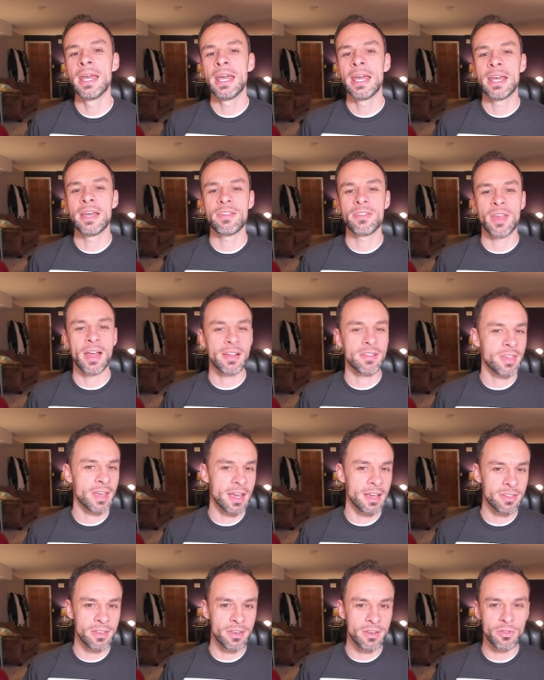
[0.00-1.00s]
He cites
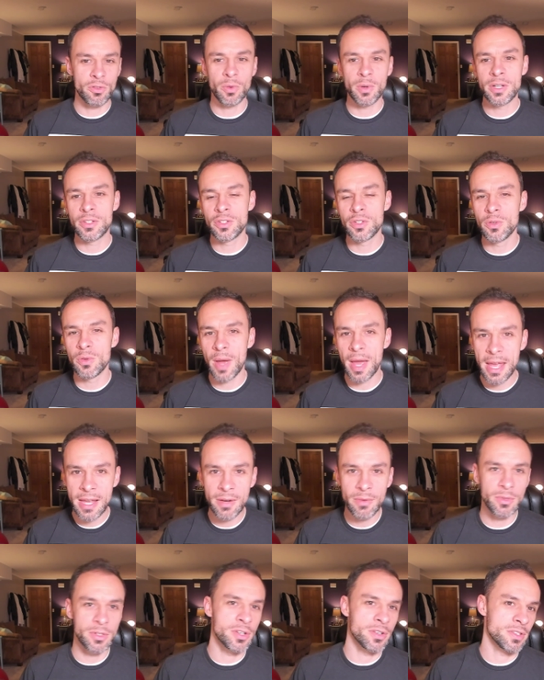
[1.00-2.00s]
Exodus 22 8,
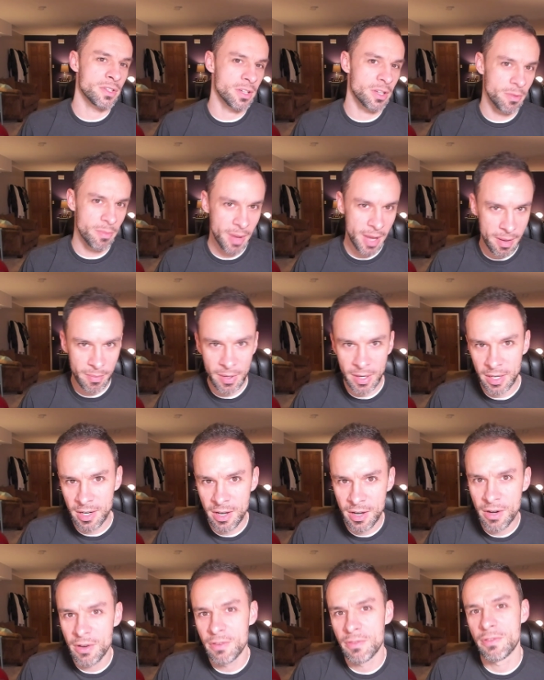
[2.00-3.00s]
which is a commandment
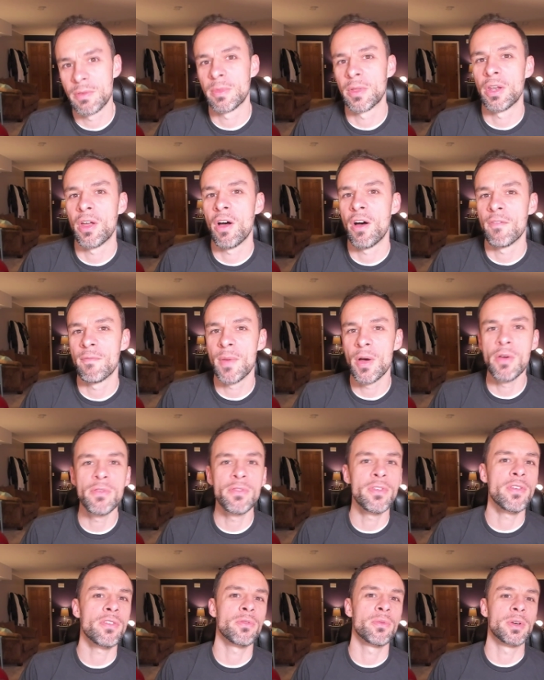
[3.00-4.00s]
from the law of
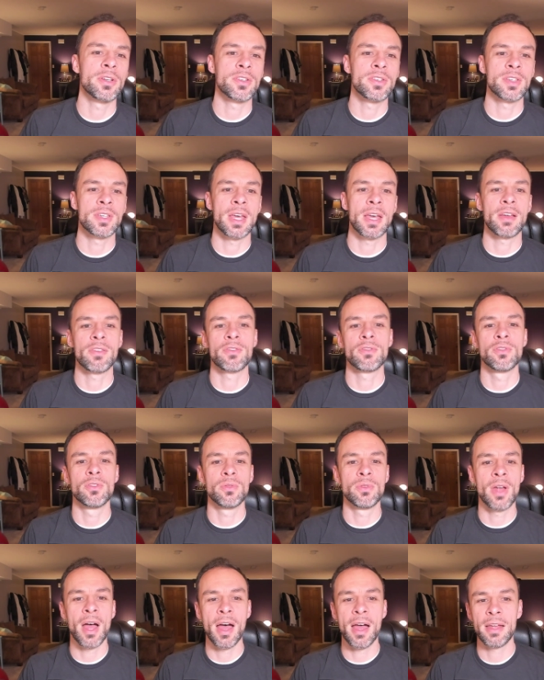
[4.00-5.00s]
Moses, which says, Do
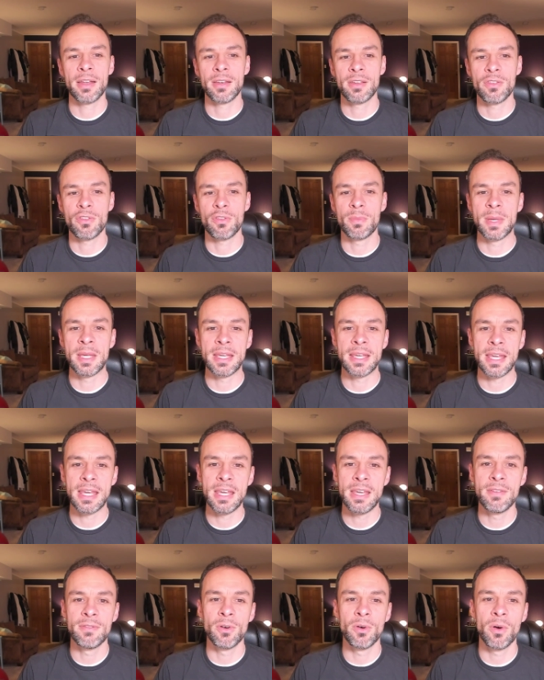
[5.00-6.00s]
not speak
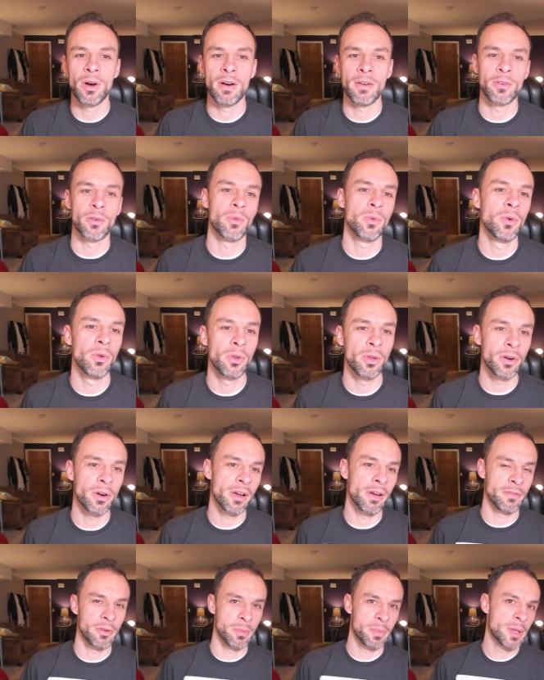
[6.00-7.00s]
evil of a ruler
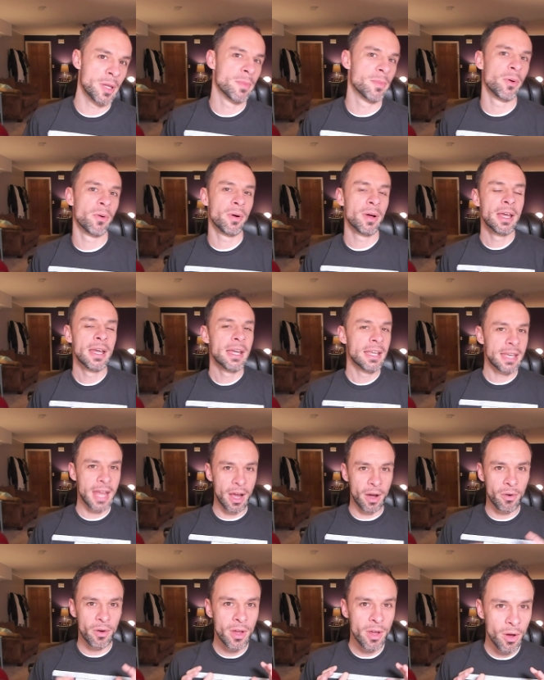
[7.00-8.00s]
of your people.
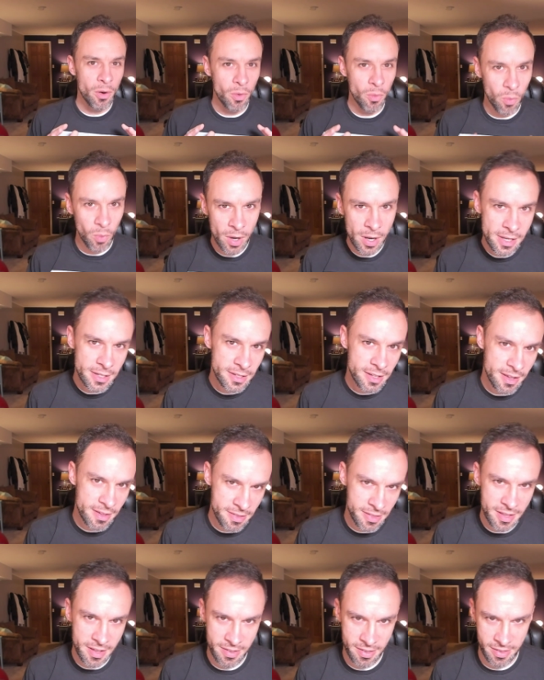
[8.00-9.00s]
Now, what does
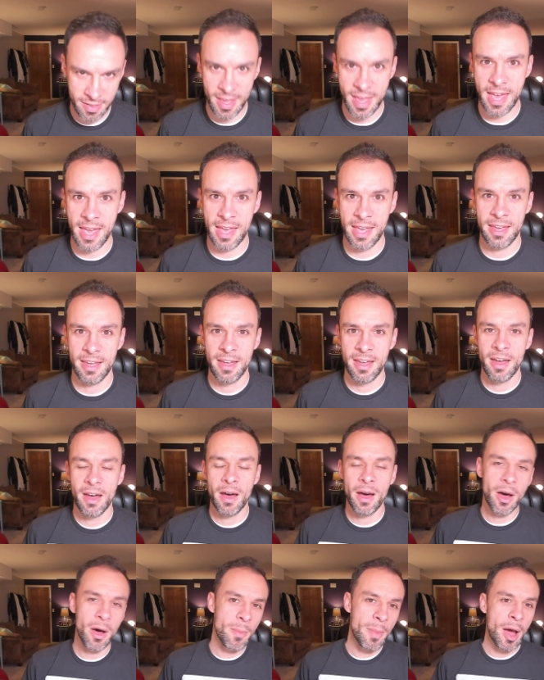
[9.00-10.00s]
this say
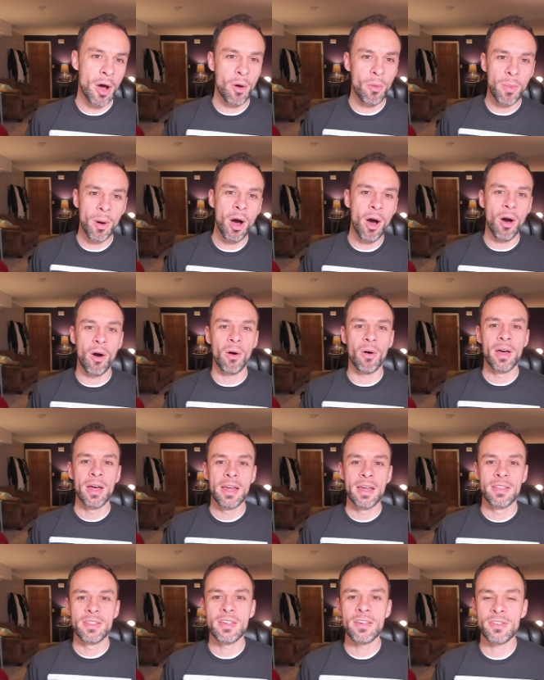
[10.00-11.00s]
about Paul?
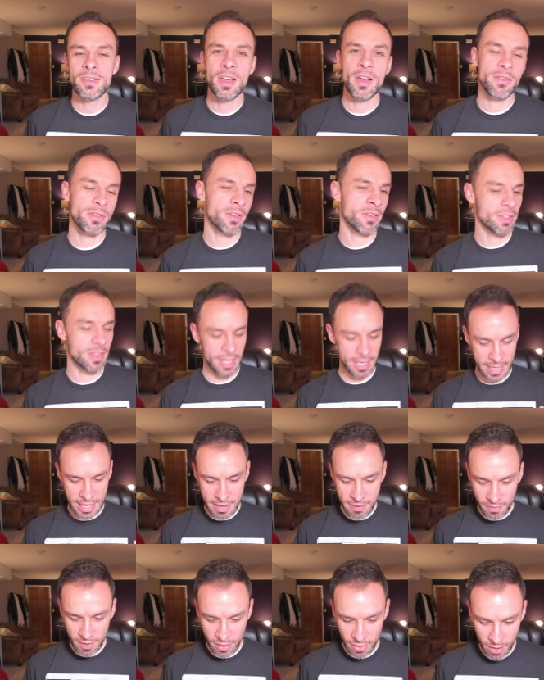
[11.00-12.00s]
This tells us that
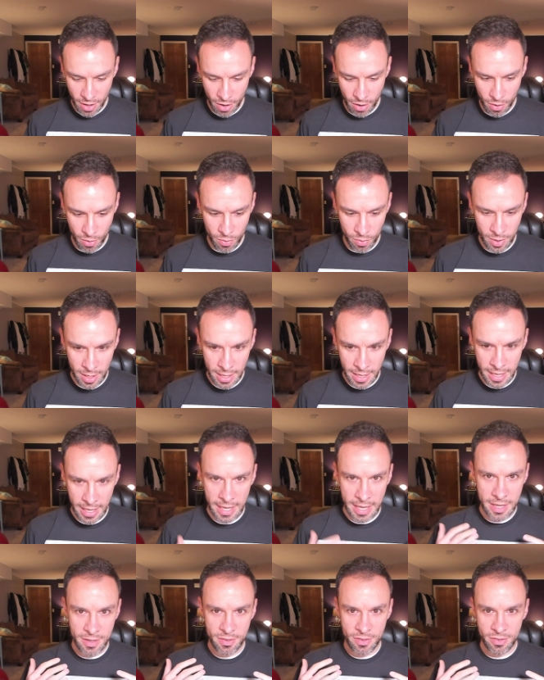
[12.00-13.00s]
even though
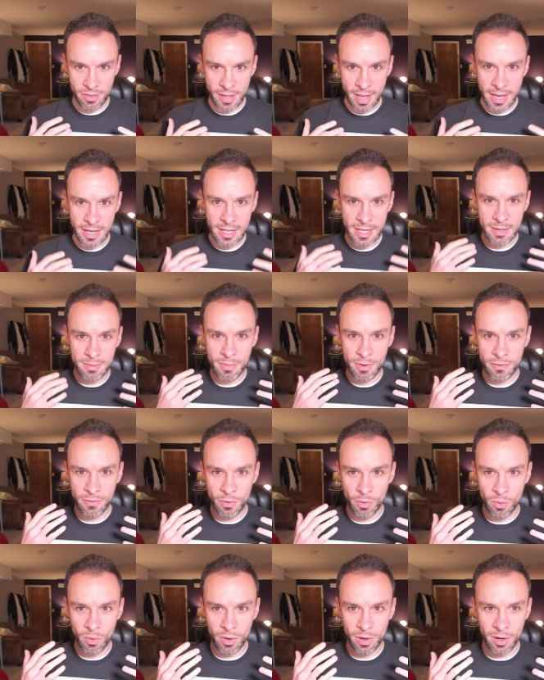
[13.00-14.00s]
he's standing
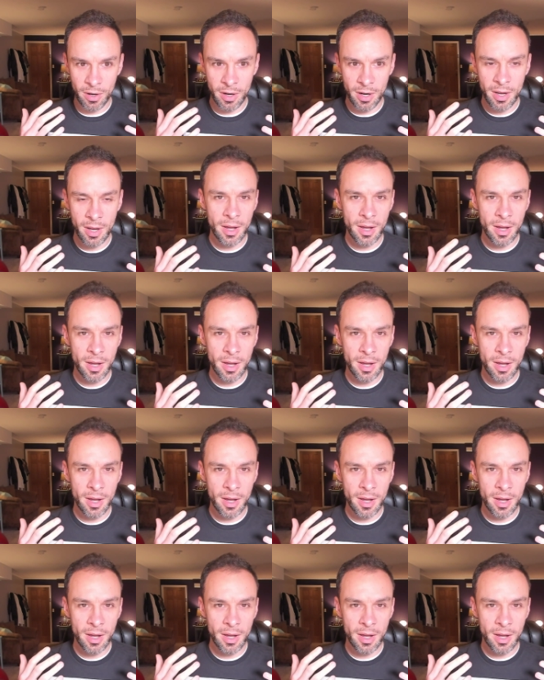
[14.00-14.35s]
before